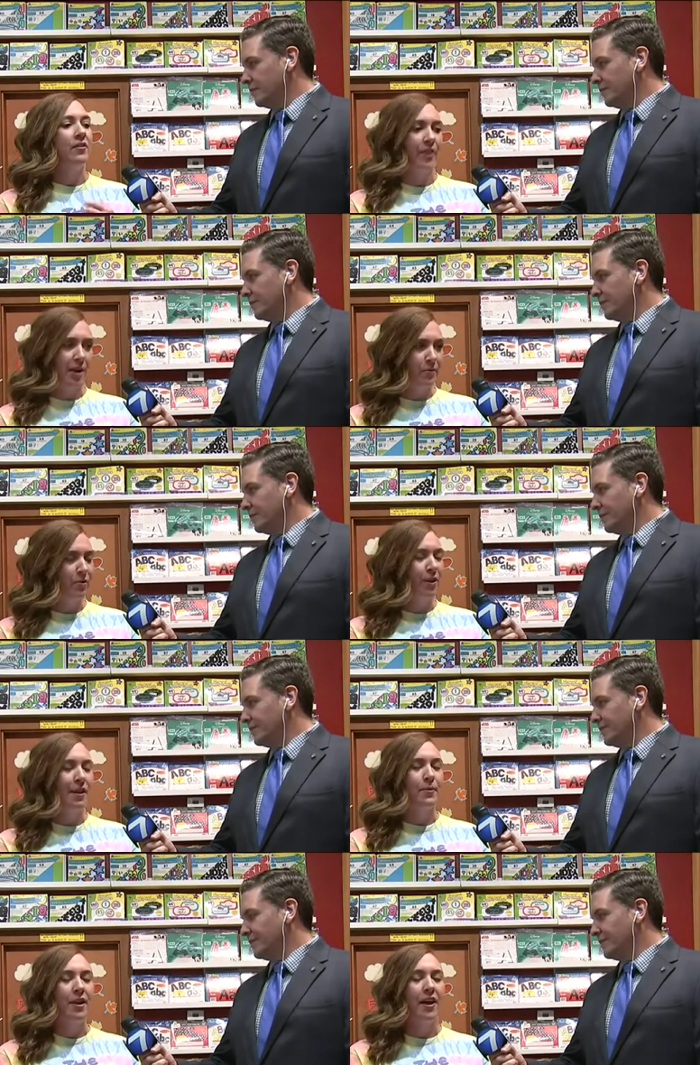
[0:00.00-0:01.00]
Speaker 1: the Friday before
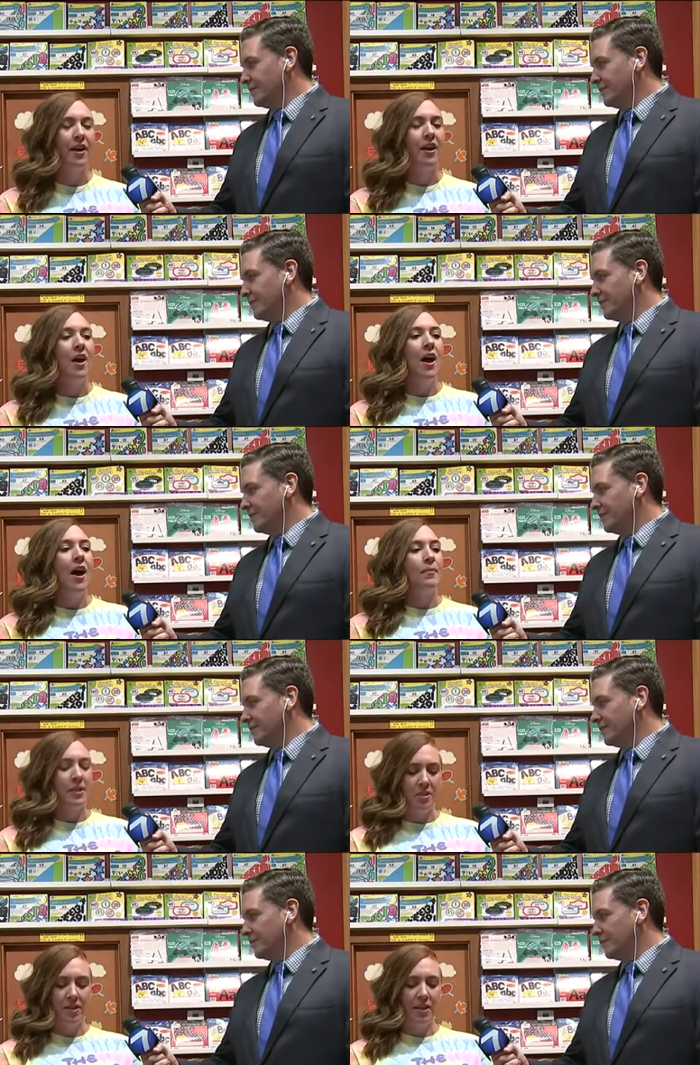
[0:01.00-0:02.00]
Labor Day.
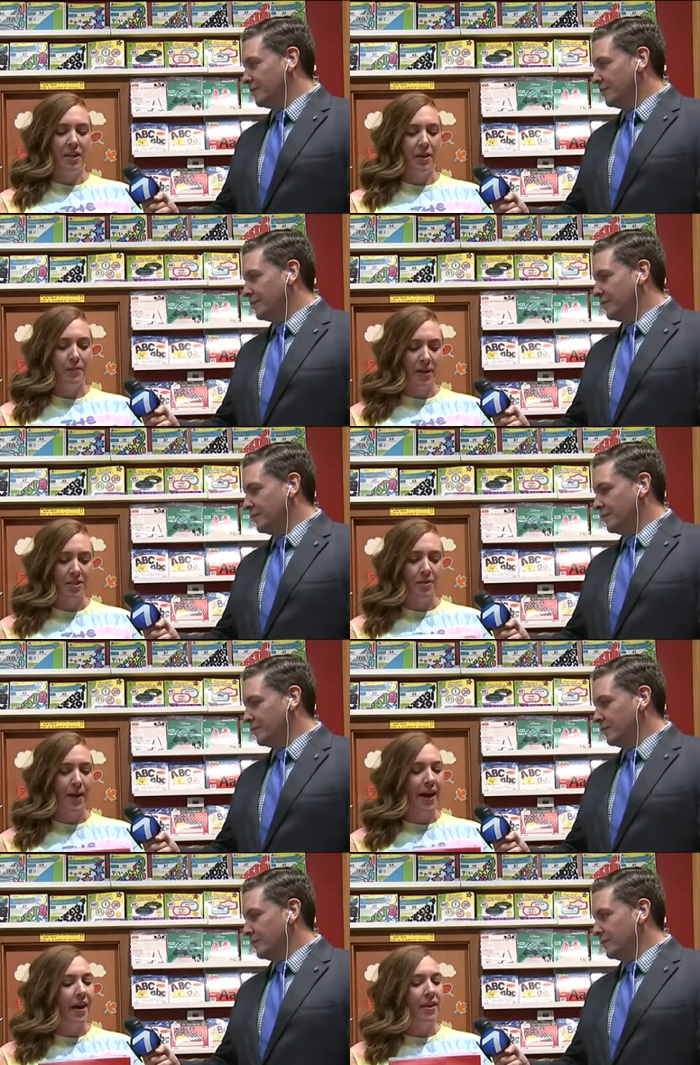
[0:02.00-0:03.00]
Kids are going to get a pencil
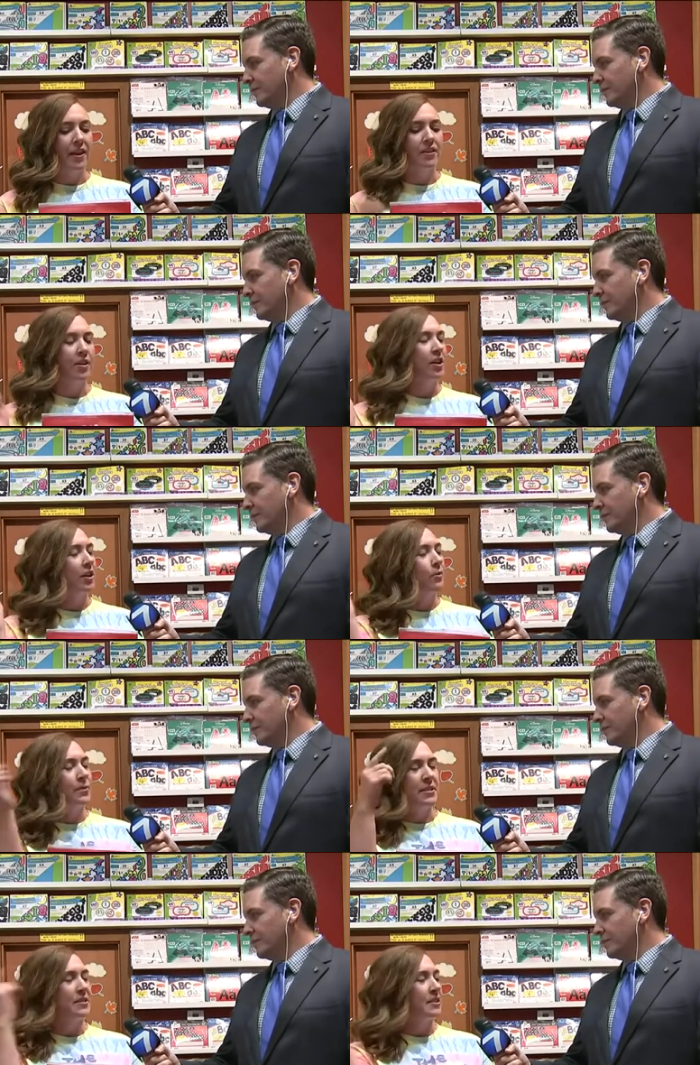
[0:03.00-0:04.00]
bag and they're going to go
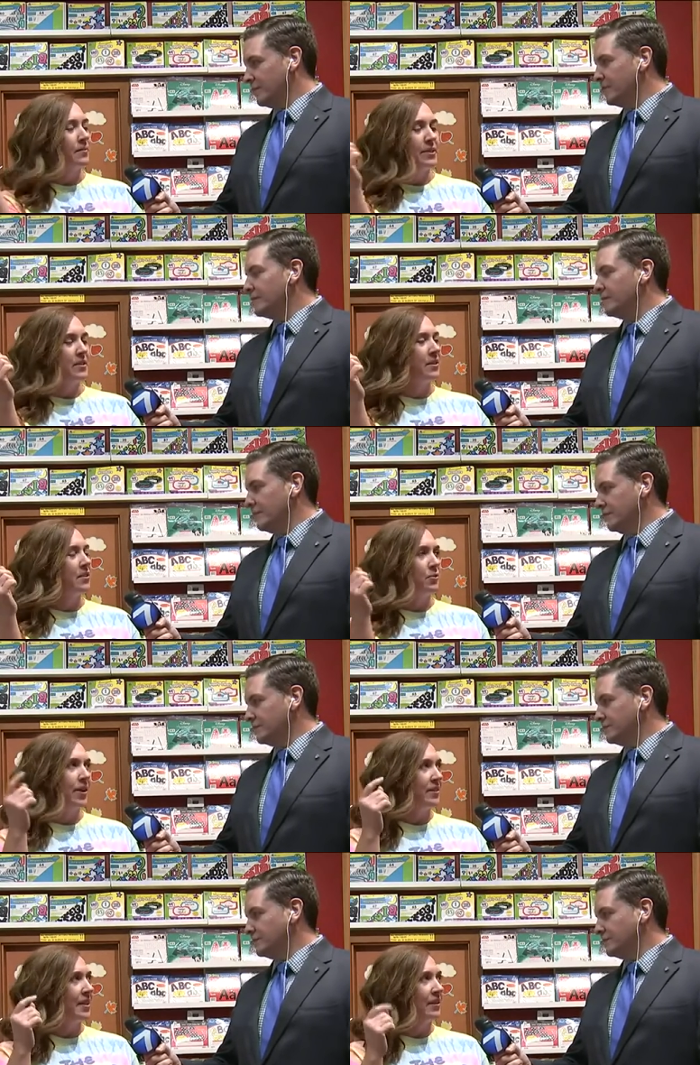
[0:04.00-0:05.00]
business to business
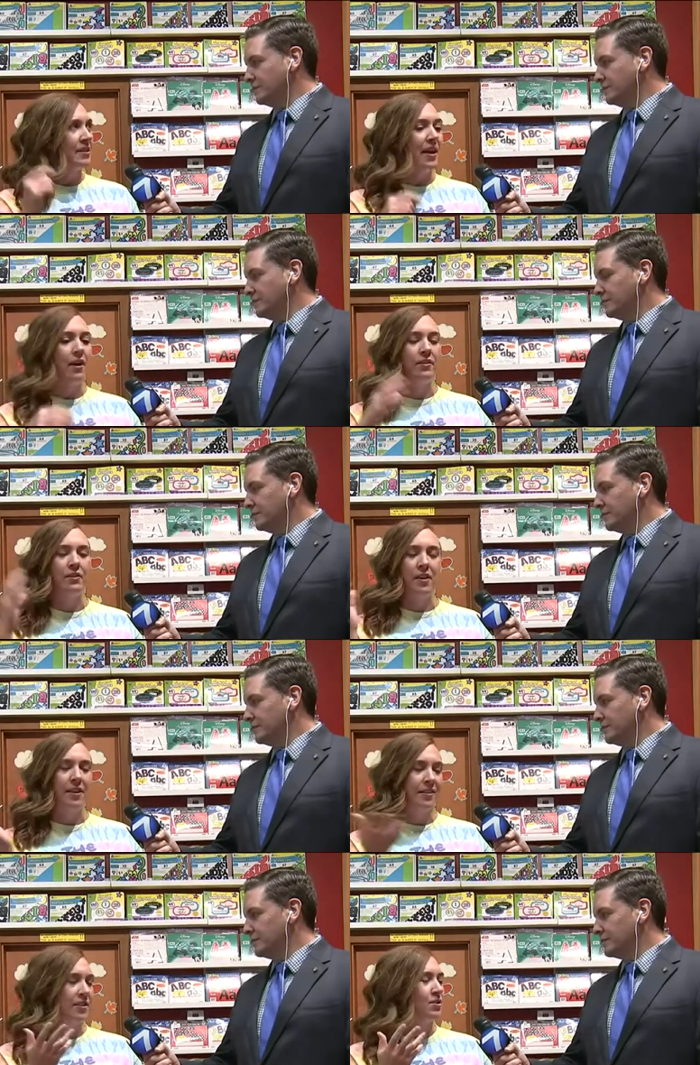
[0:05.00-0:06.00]
throughout the downtown
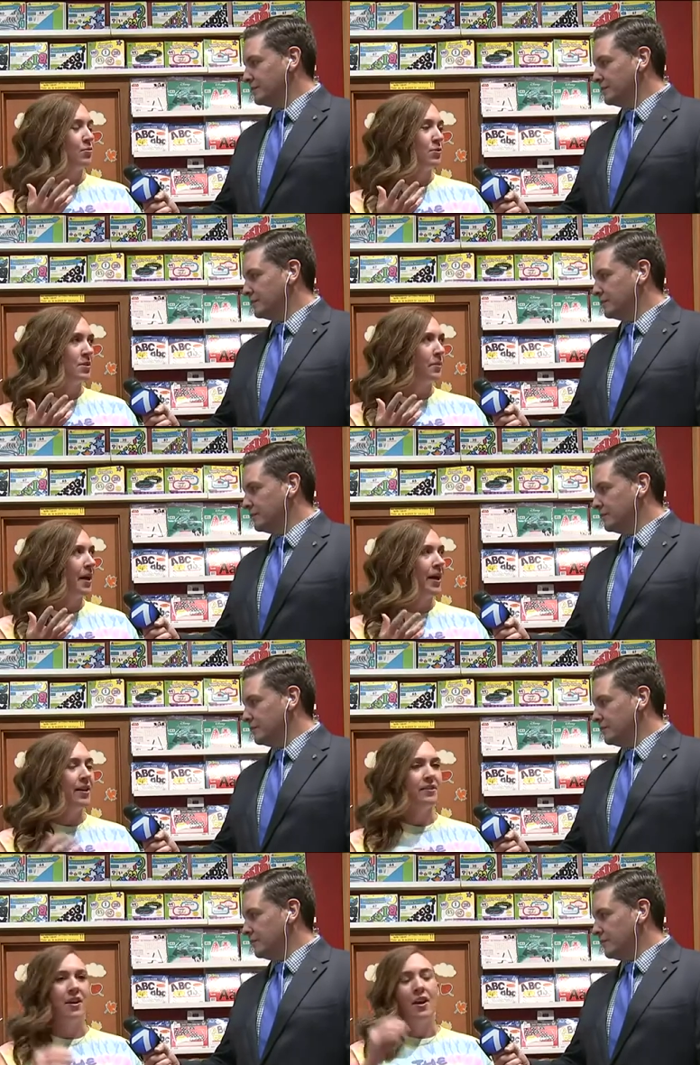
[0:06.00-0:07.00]
collecting school
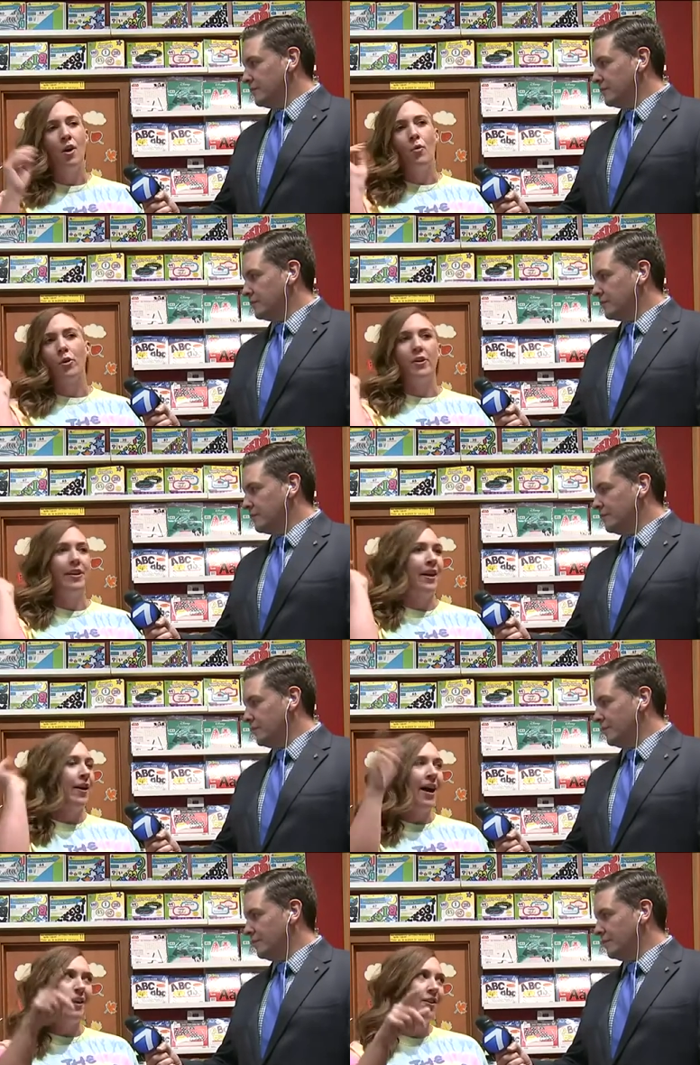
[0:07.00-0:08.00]
supplies. We're grilling
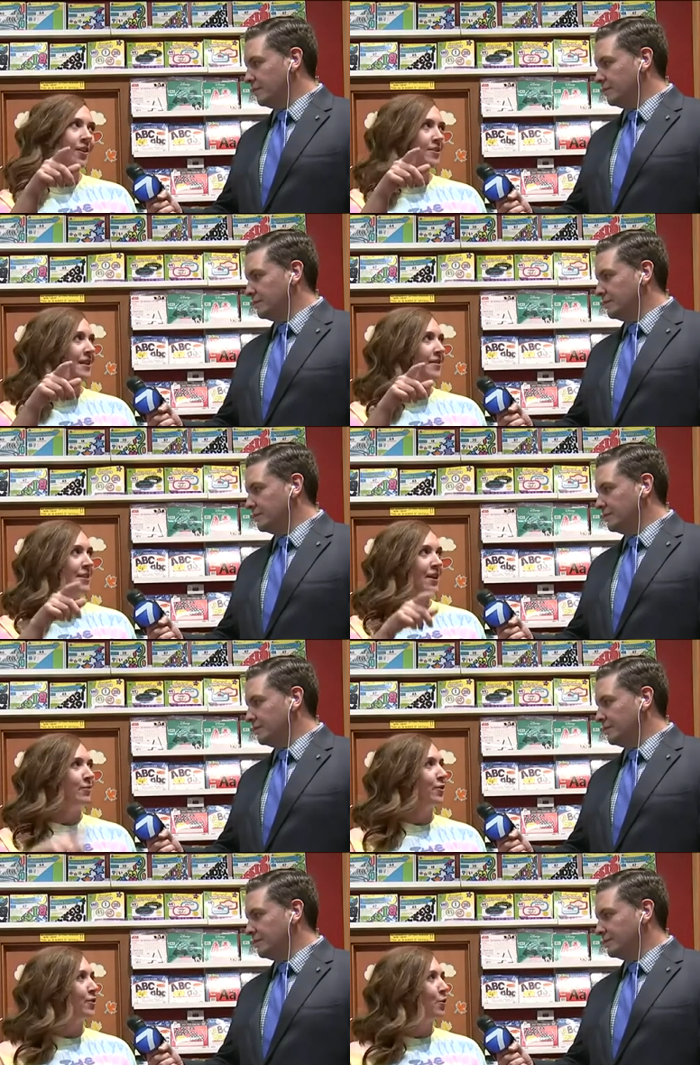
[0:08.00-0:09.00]
out hot dogs
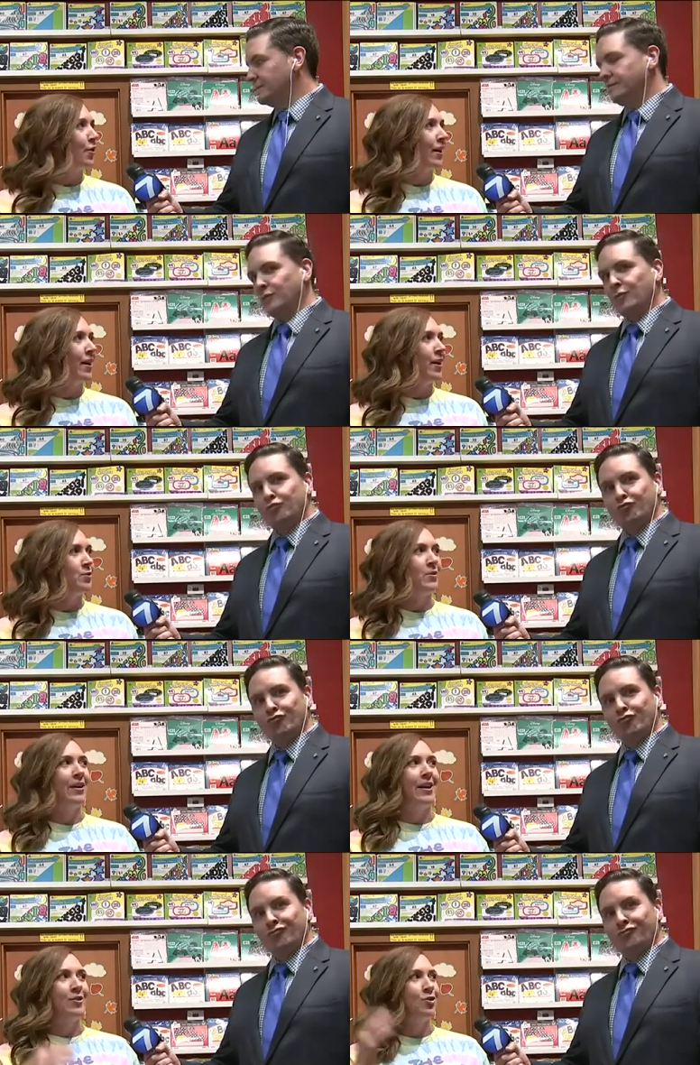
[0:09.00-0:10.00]
downtown in front of the courthouse. We've
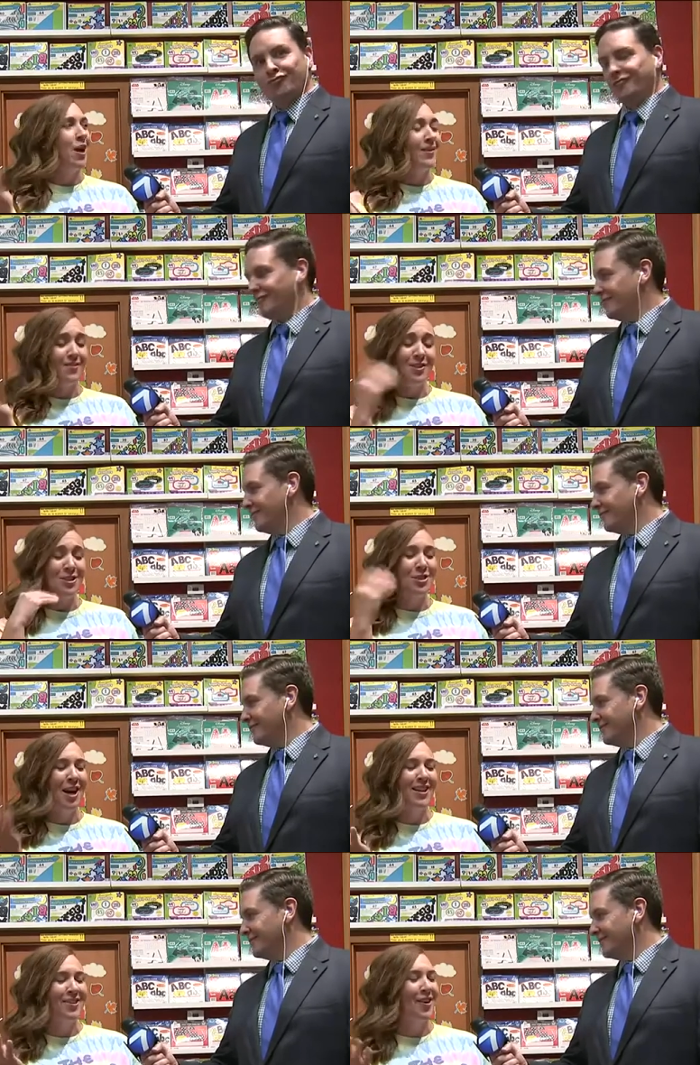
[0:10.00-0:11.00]
got
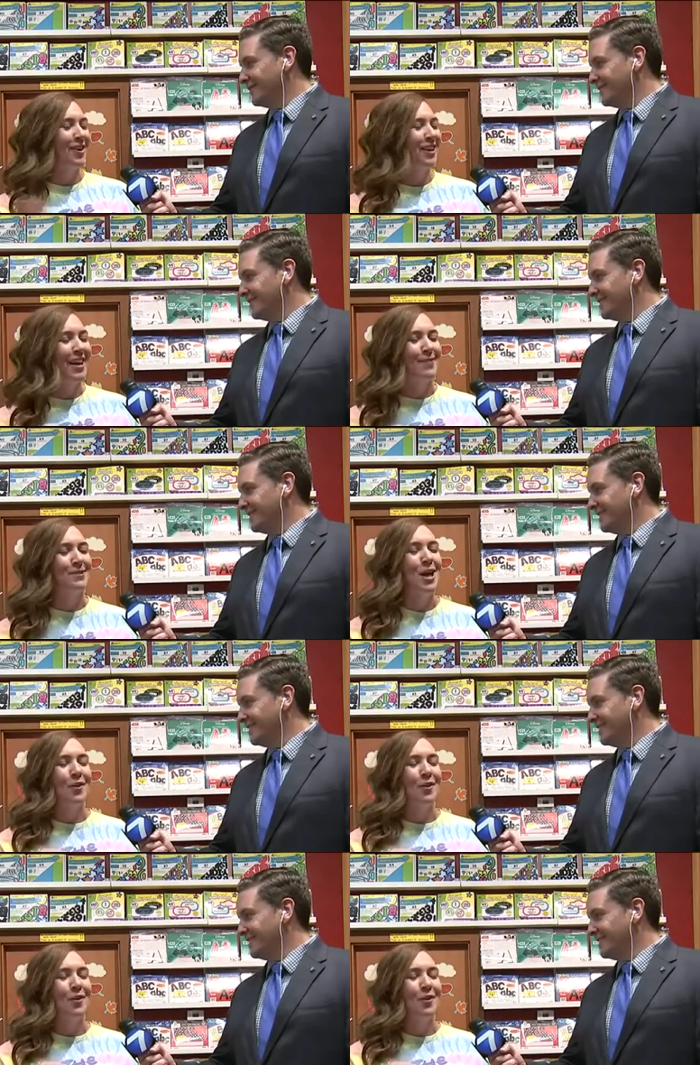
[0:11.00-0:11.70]
giant yard games.